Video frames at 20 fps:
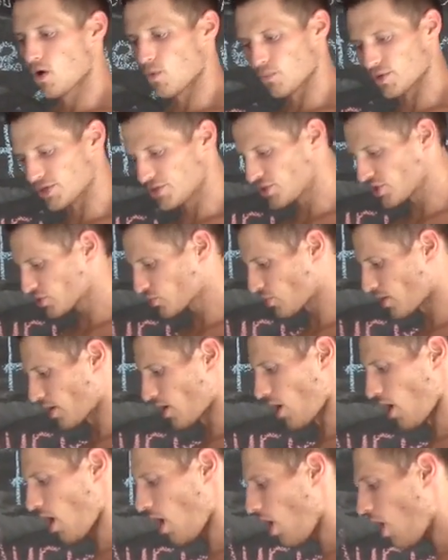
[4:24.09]
We just want
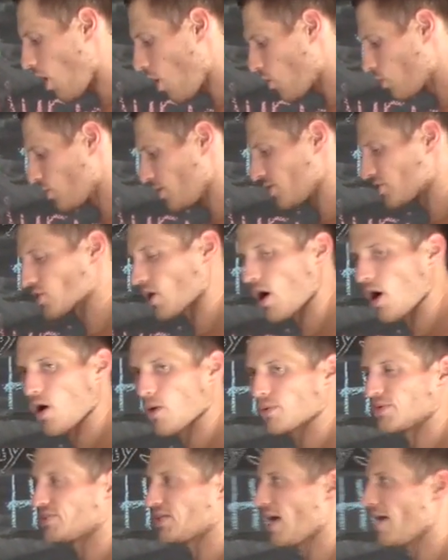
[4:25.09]
to
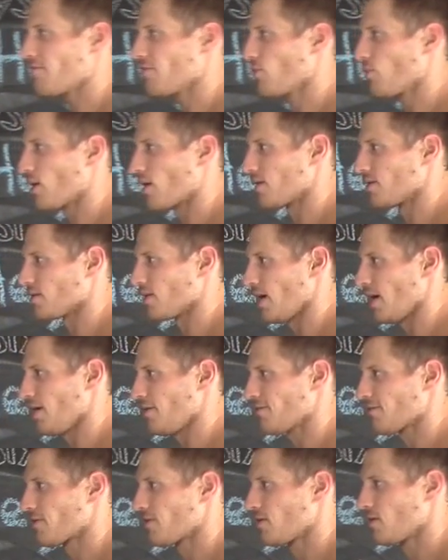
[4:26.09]
always, everywhere in
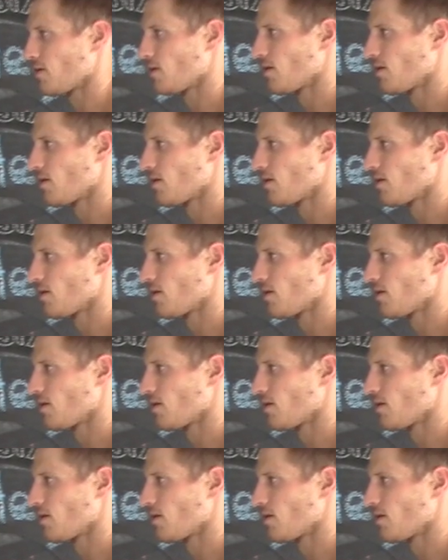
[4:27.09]
life,